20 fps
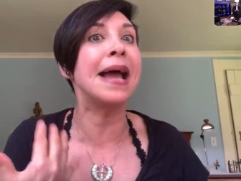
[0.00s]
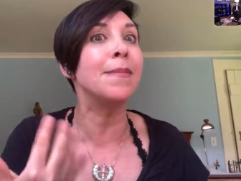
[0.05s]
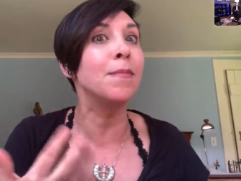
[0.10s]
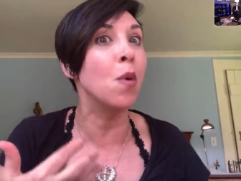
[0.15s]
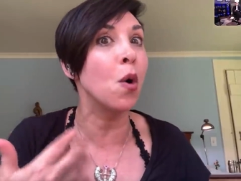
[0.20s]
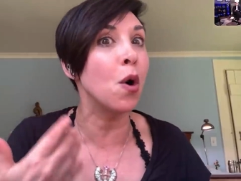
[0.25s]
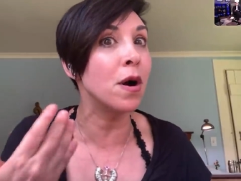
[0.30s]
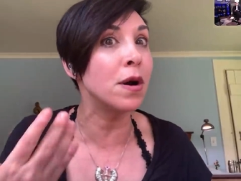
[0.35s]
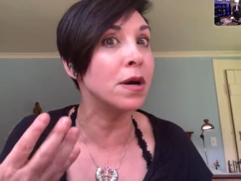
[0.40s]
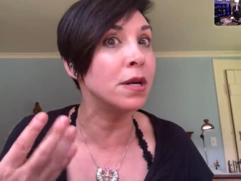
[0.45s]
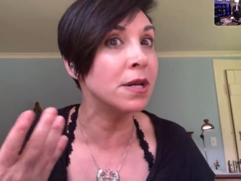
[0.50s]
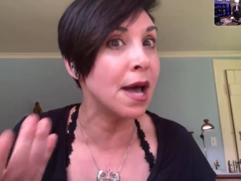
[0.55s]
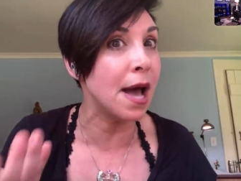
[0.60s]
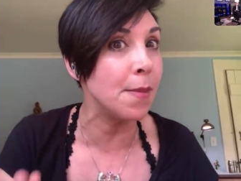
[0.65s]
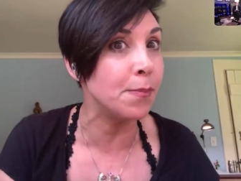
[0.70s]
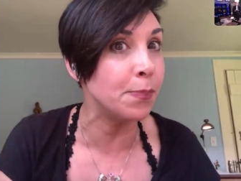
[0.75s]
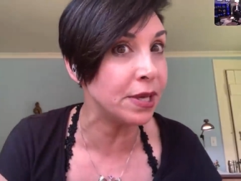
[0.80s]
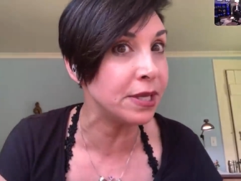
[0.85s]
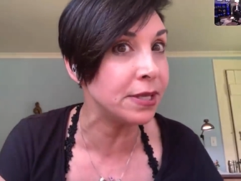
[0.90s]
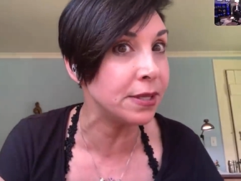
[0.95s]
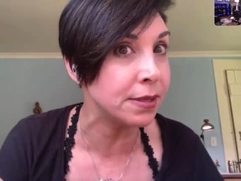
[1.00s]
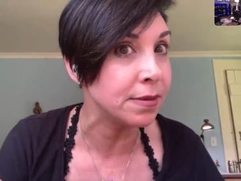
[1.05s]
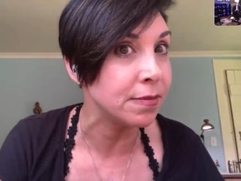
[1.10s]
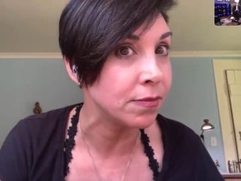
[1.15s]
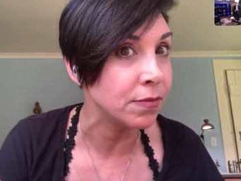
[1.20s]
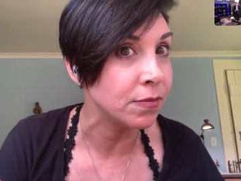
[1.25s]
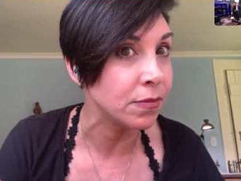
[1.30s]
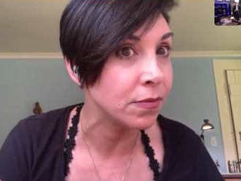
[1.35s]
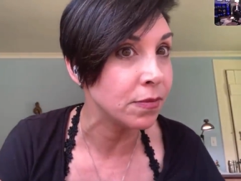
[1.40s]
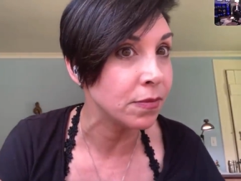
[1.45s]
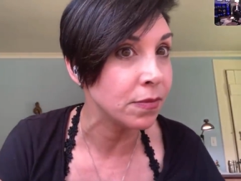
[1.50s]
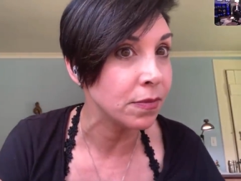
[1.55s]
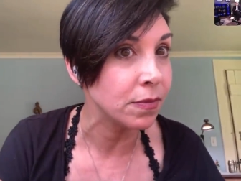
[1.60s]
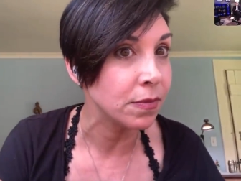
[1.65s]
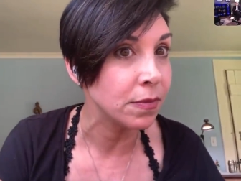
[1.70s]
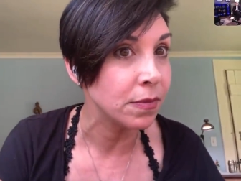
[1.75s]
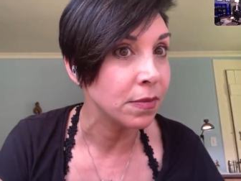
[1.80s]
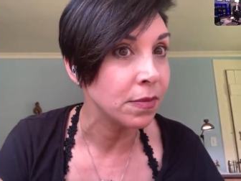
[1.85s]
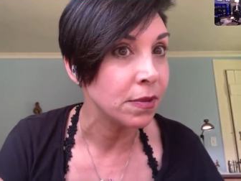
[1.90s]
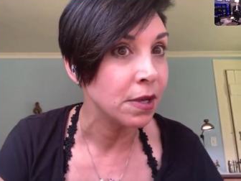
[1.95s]
moral compass
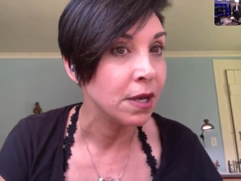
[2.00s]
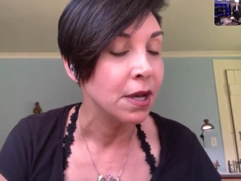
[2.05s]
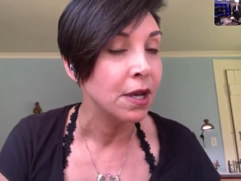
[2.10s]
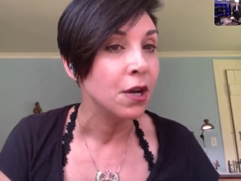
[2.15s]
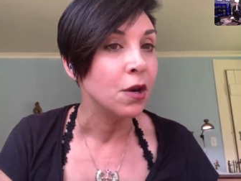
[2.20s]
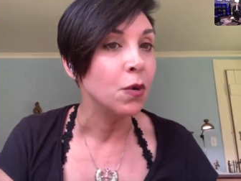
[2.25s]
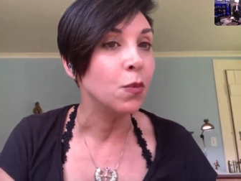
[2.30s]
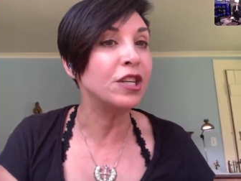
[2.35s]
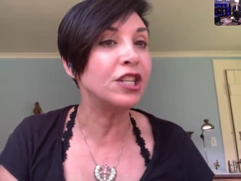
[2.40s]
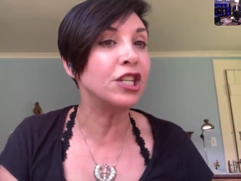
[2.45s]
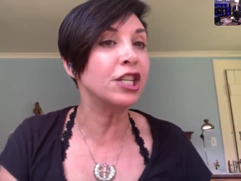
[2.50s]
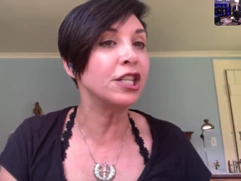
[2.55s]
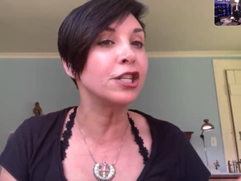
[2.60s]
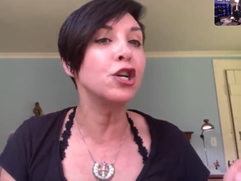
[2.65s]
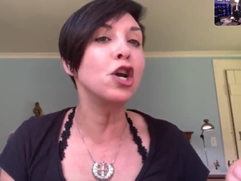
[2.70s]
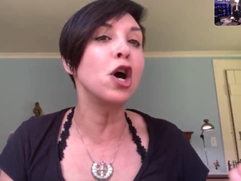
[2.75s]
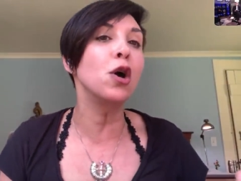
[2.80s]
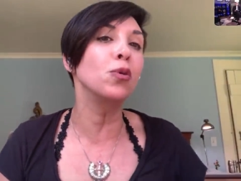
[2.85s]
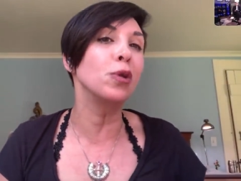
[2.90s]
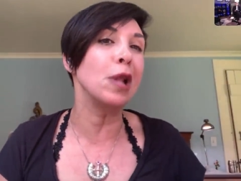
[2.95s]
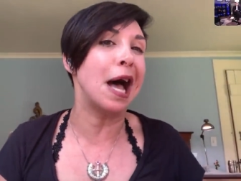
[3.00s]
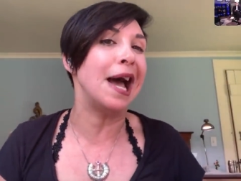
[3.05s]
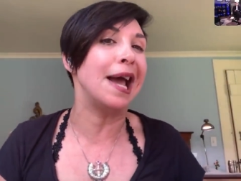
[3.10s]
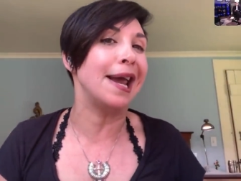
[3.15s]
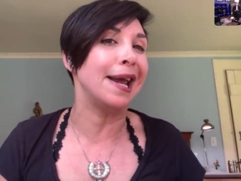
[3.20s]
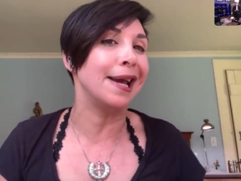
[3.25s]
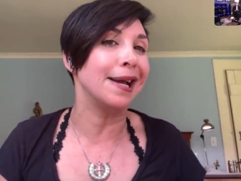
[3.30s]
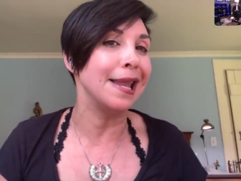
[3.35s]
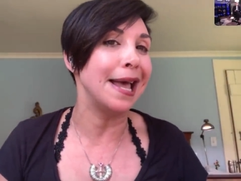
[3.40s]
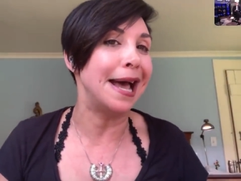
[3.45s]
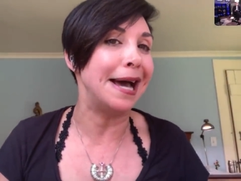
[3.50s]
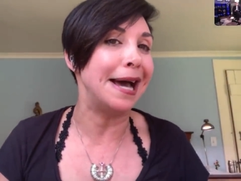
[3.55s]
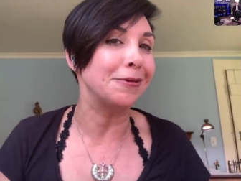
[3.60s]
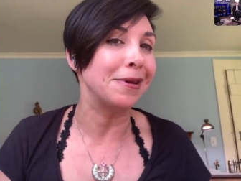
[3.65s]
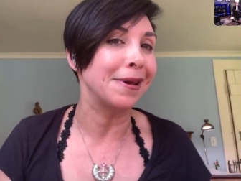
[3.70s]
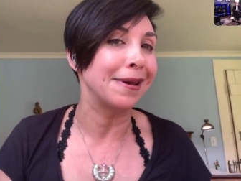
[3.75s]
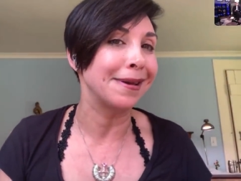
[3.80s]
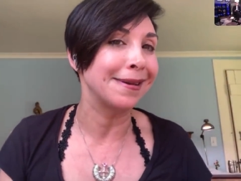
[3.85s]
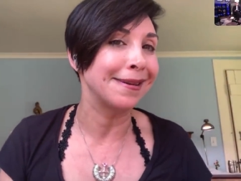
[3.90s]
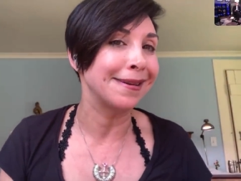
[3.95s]
which is no lying
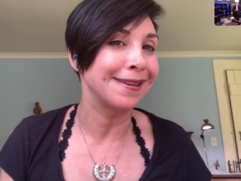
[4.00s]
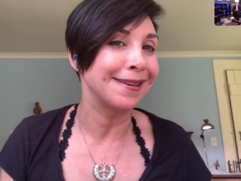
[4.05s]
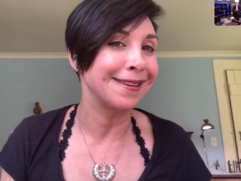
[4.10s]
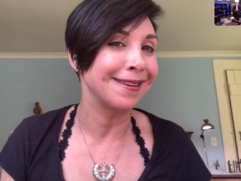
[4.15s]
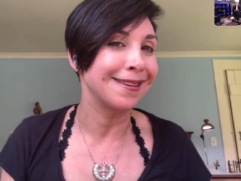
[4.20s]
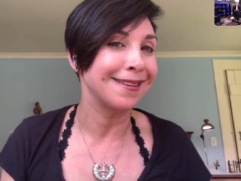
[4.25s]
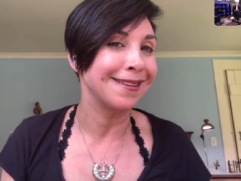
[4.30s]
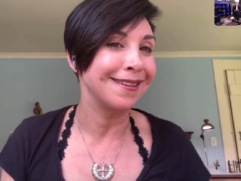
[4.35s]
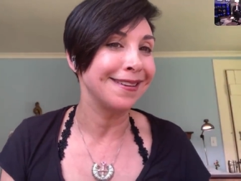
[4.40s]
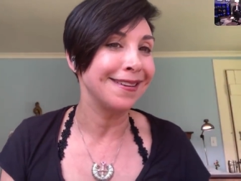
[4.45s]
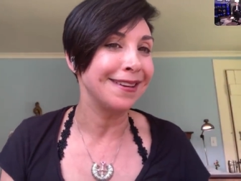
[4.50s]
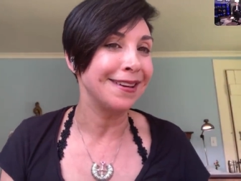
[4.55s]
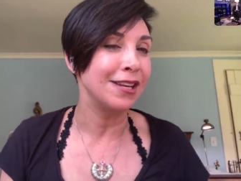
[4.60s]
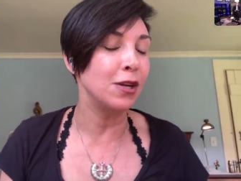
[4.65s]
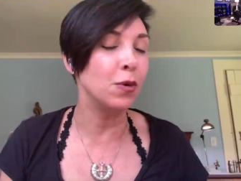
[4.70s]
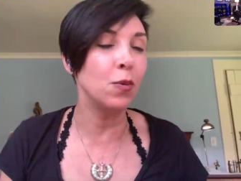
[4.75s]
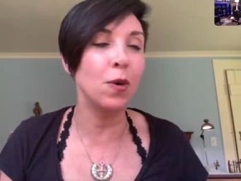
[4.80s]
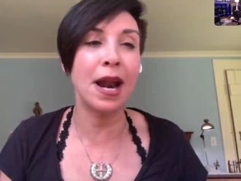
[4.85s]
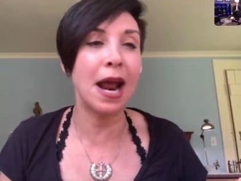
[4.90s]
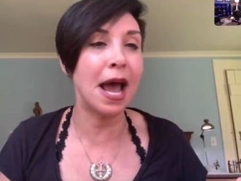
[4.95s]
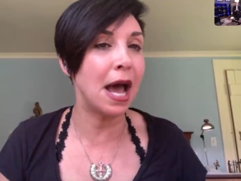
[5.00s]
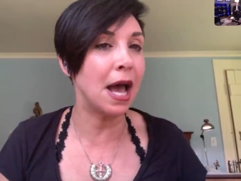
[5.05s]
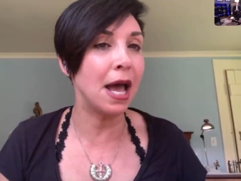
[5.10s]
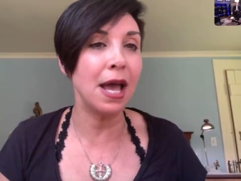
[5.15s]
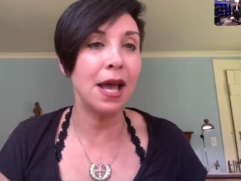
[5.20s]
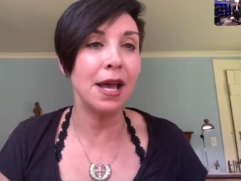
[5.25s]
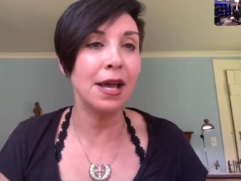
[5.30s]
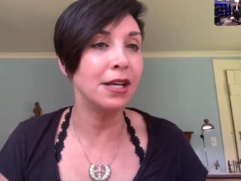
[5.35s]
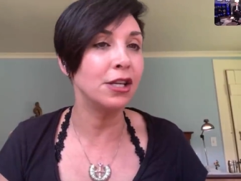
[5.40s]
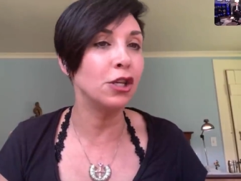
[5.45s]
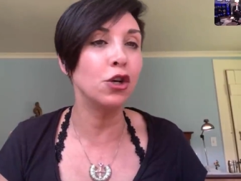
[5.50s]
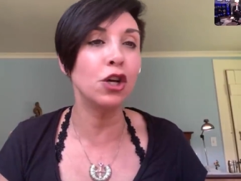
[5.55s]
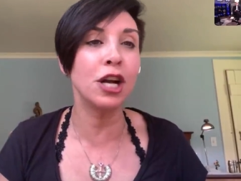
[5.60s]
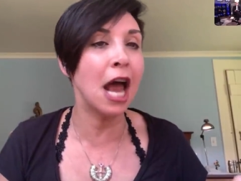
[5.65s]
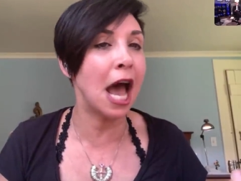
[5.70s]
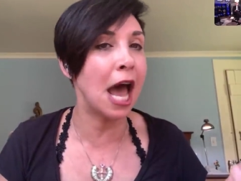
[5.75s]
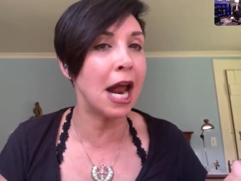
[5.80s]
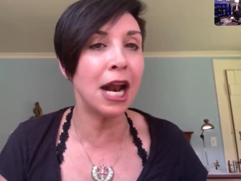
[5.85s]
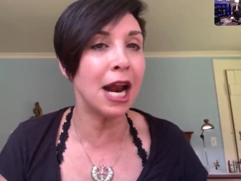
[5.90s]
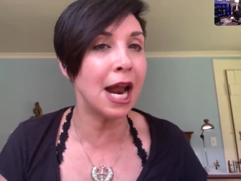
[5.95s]
allowed. You want to, you're
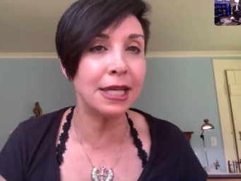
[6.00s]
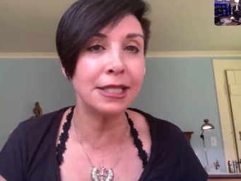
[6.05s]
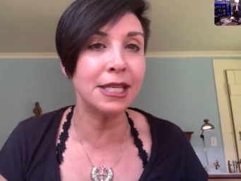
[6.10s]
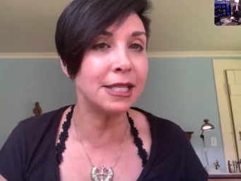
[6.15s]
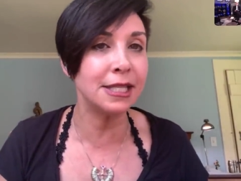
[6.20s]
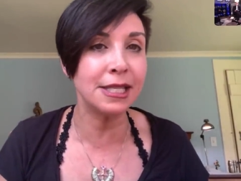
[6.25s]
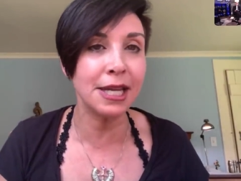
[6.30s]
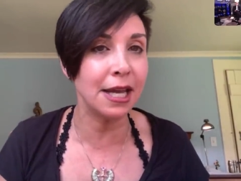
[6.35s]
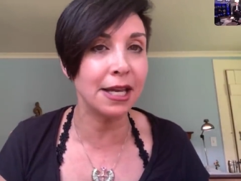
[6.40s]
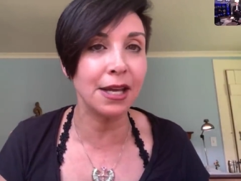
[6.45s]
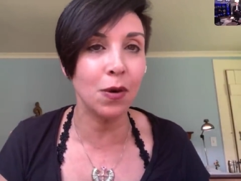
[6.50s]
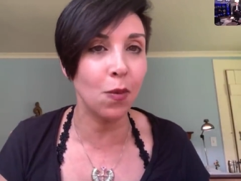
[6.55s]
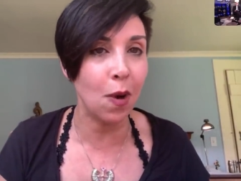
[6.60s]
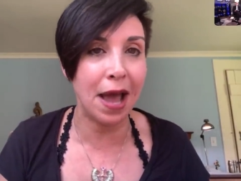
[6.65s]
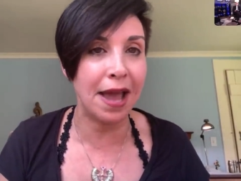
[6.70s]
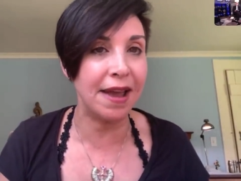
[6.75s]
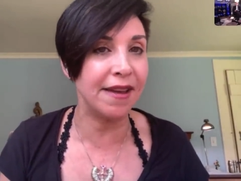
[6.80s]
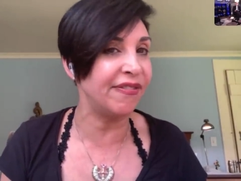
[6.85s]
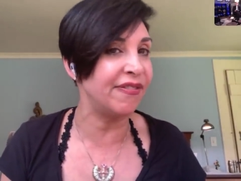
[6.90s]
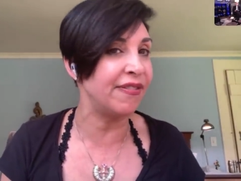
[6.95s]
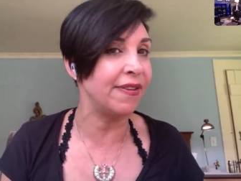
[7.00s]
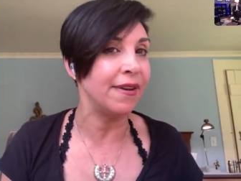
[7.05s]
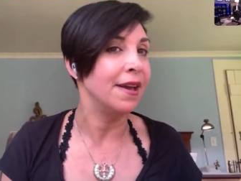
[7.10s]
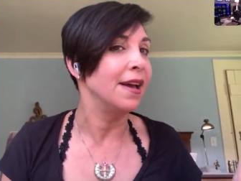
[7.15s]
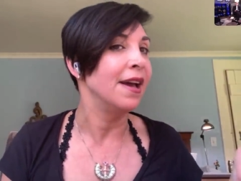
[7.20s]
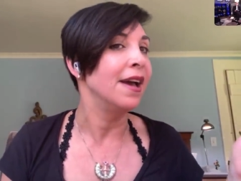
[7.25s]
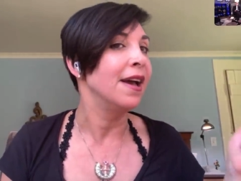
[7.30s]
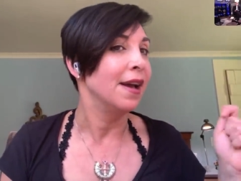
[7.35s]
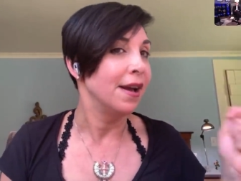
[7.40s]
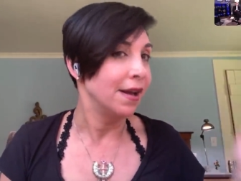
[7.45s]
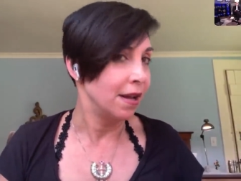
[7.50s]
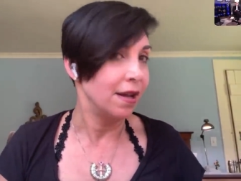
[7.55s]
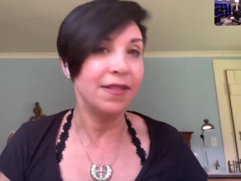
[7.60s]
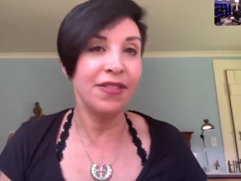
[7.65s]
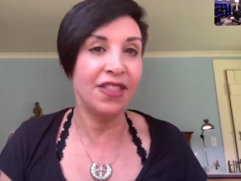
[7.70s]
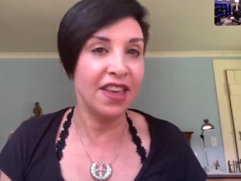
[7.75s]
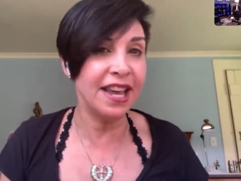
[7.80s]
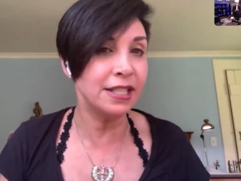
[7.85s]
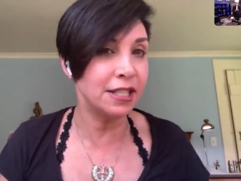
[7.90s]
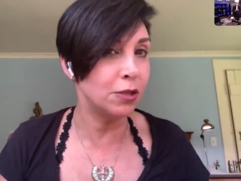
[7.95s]
not allowed to tell your wife
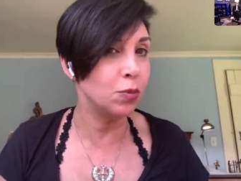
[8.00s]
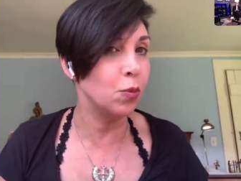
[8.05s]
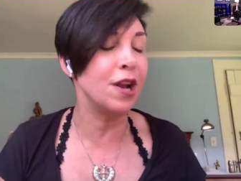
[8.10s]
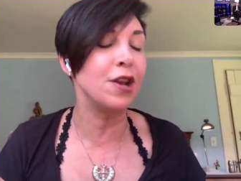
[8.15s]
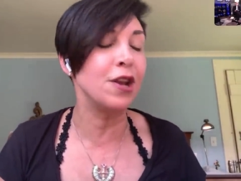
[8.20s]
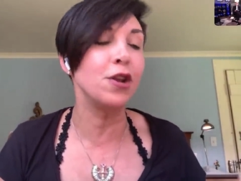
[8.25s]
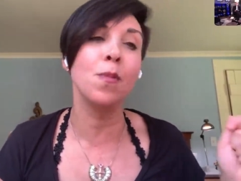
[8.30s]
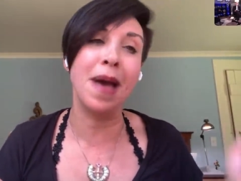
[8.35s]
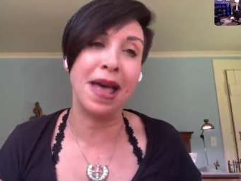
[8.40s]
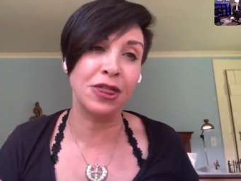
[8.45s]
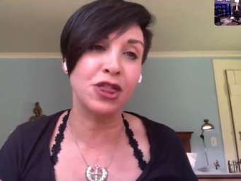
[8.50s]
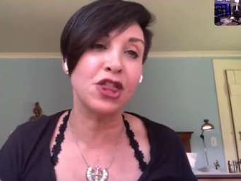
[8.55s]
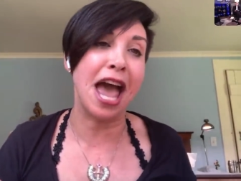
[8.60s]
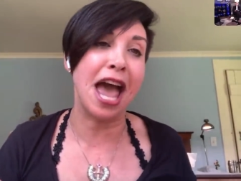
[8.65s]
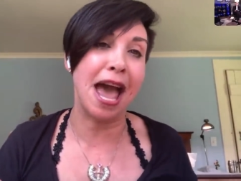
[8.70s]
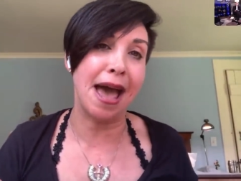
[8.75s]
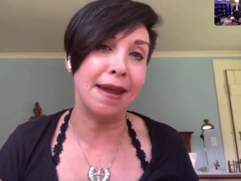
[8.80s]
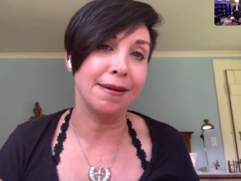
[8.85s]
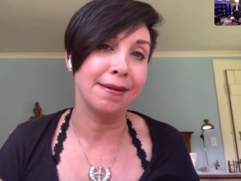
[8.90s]
this when you meant that.